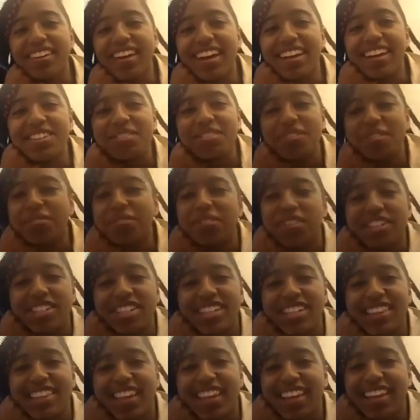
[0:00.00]
I do
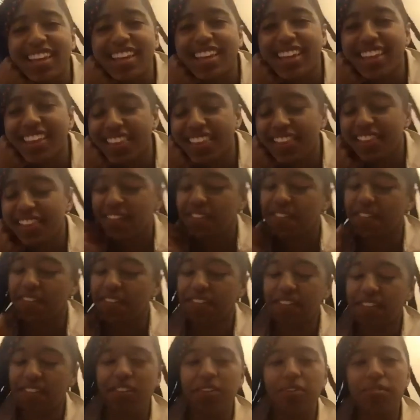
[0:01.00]
appreciate that
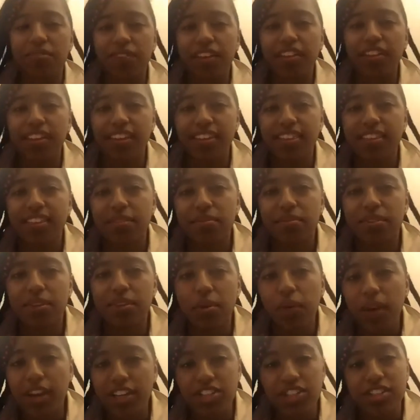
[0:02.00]
you felt like the
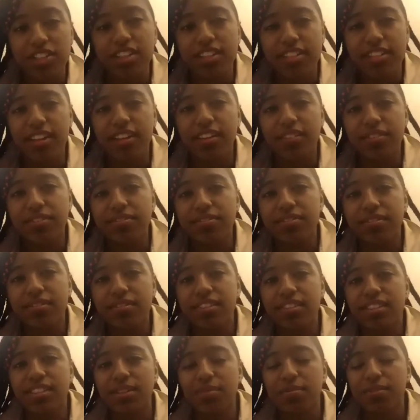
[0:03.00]
question itself
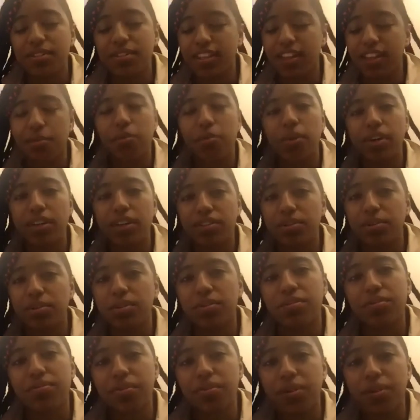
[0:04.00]
seemed to like point toward
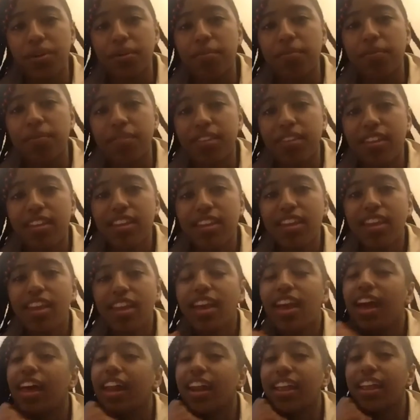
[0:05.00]
reform.
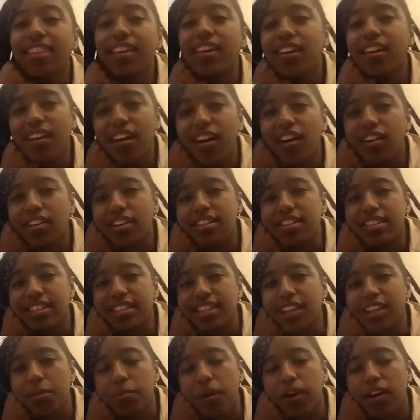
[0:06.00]
And I think honestly,
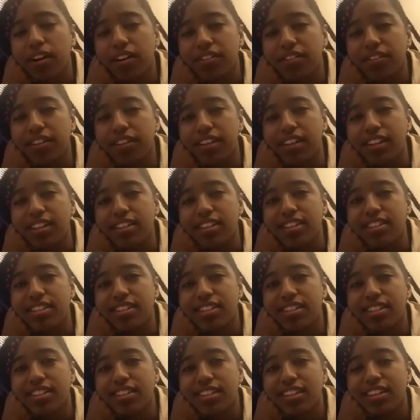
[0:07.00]
like part of it is
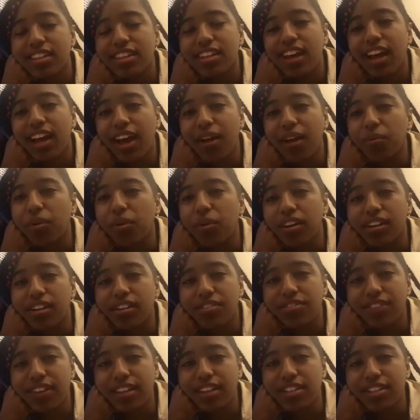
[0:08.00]
I wanted a
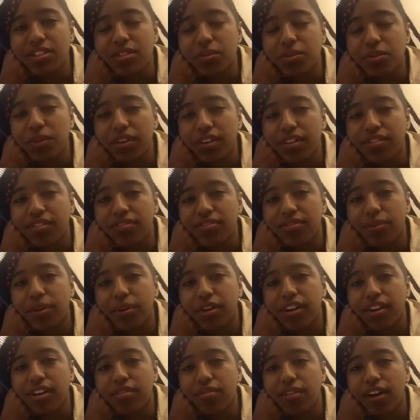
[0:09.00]
fancy word
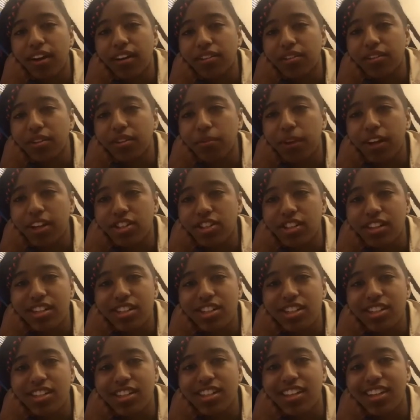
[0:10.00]
for radical
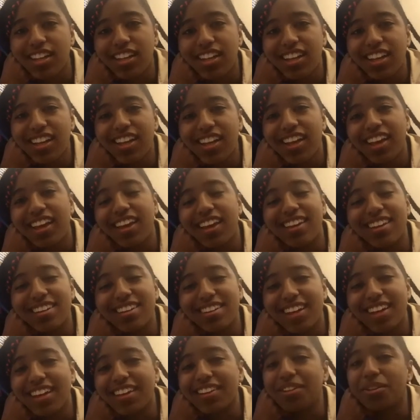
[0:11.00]
imagination. And
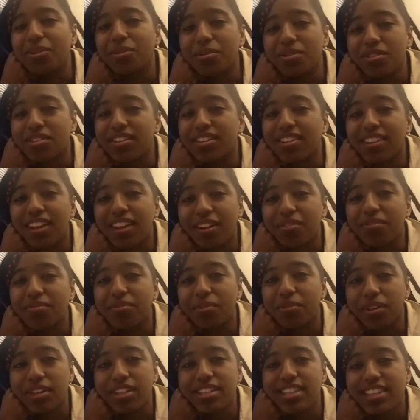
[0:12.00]
I used a lot of
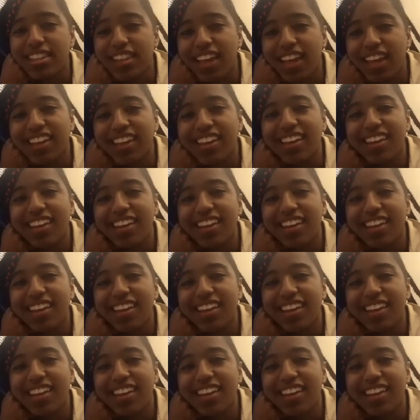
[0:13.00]
words in that.